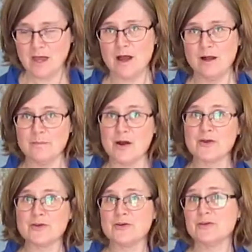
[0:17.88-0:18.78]
a
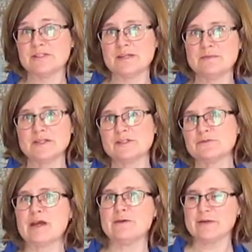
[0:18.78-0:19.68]
marker or something to
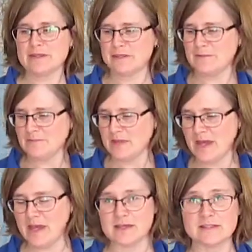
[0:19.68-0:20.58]
write with,
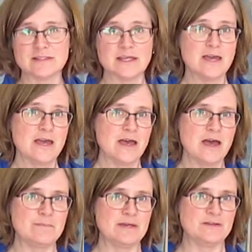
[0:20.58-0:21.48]
and
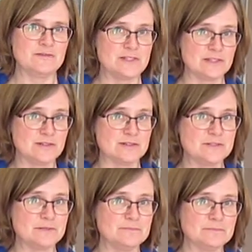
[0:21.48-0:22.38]
a pair of
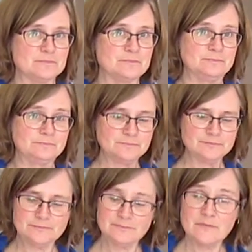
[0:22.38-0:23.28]
scissors.
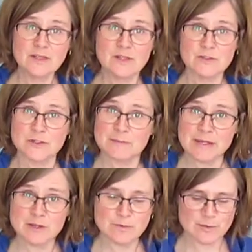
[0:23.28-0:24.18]
So to
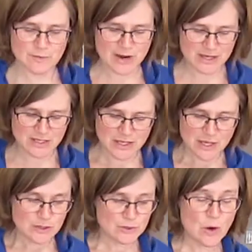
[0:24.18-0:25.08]
make your boomerang,
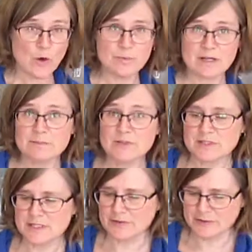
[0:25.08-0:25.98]
you open up your
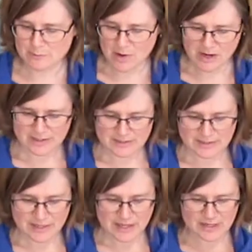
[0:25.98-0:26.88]
cereal box,
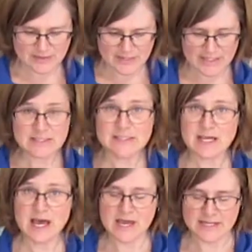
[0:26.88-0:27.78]
and on the
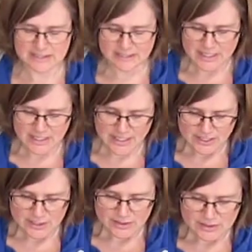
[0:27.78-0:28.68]
inside,
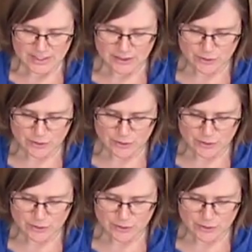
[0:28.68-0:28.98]
take